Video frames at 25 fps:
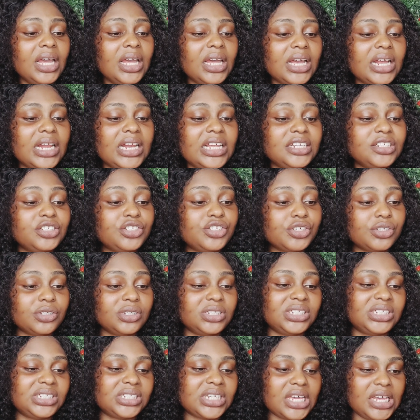Cleans your
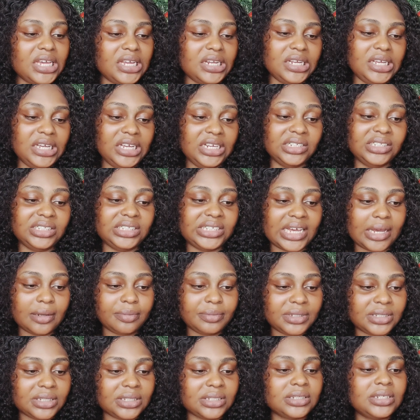skin in
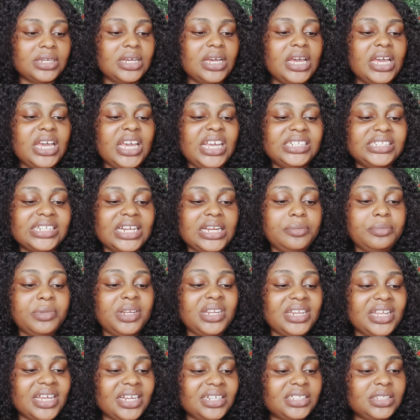depth. It
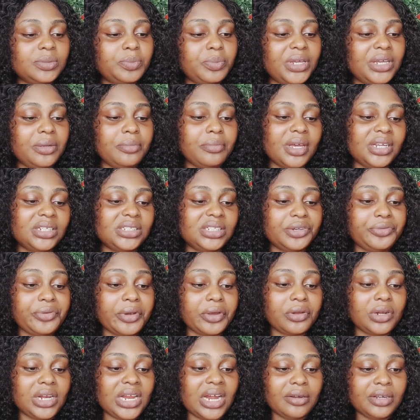eliminates pigment
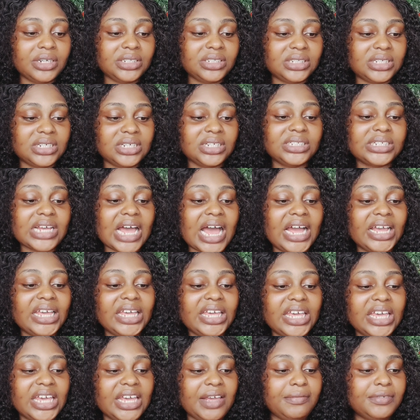irregularities
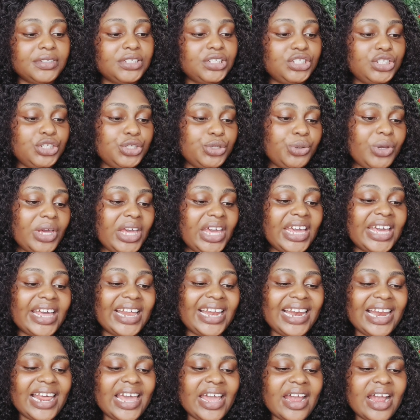and gives you a
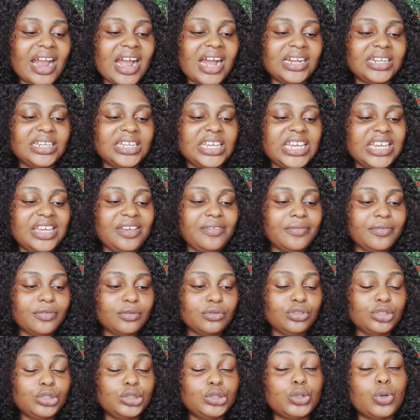clear and
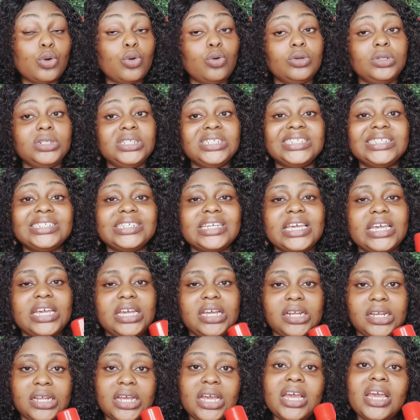even toned
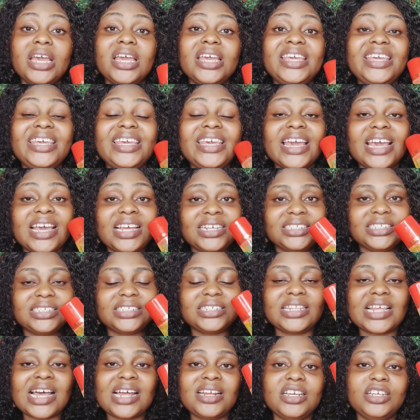skin.
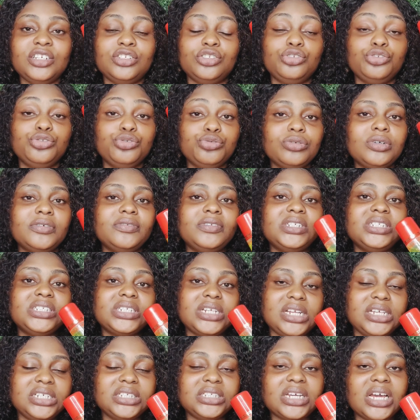Yes, that is true of this
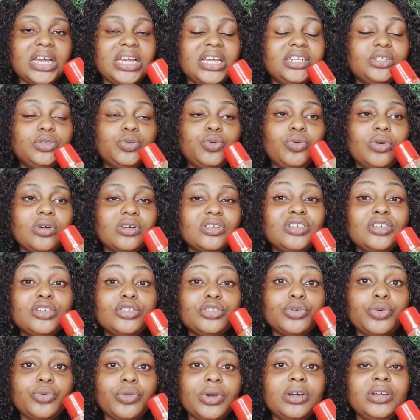cleanser. It works
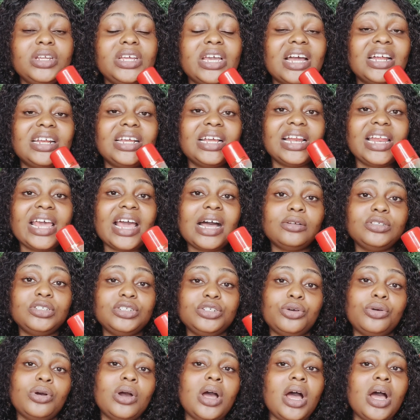so well. It can clear out your